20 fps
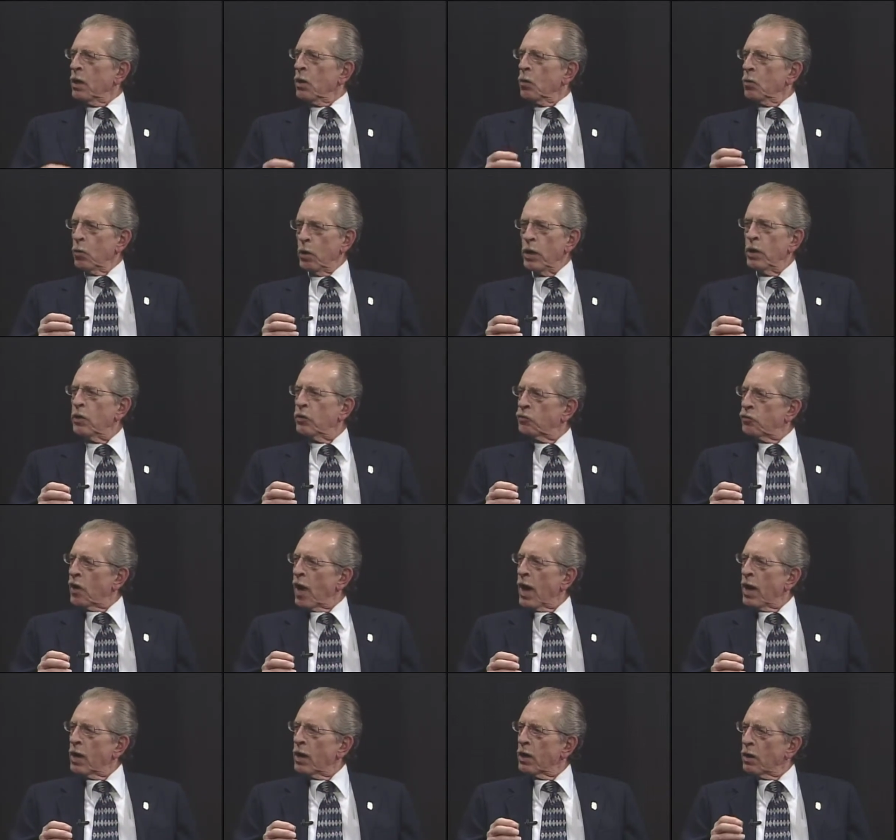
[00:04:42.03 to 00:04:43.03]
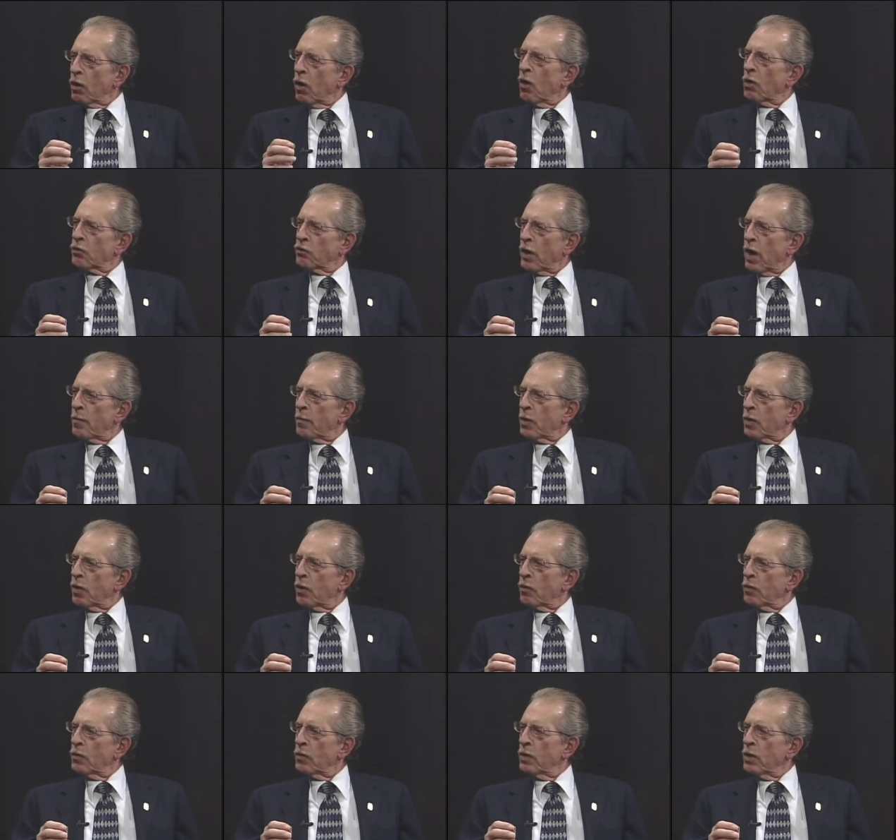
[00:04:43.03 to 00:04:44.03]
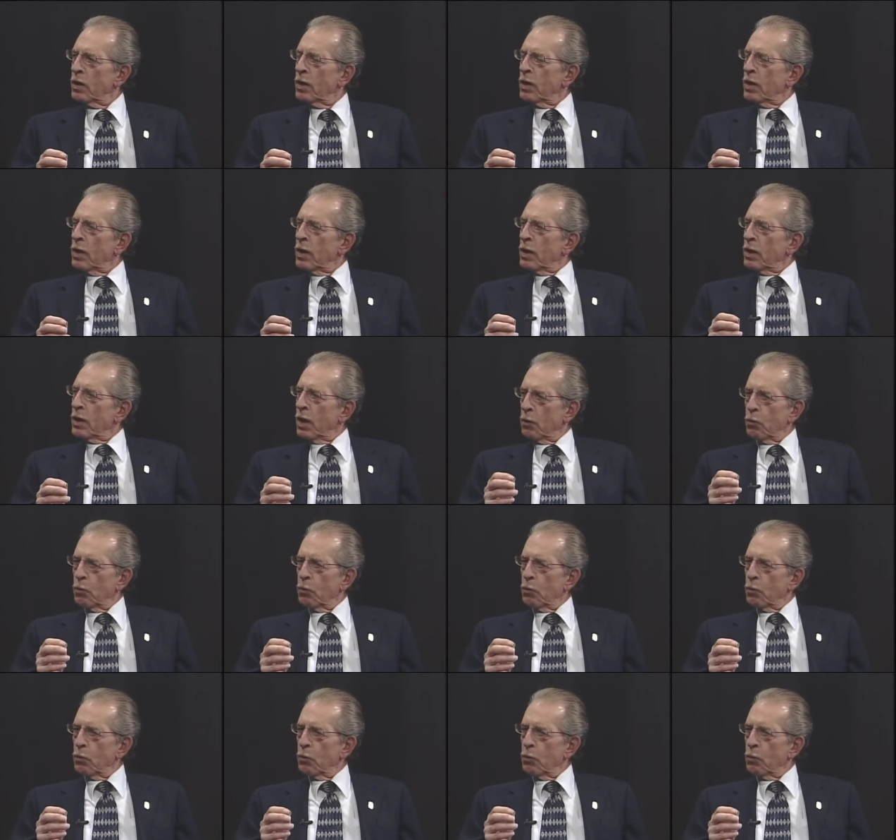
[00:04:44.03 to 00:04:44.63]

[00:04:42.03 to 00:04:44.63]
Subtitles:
We decided a long time ago that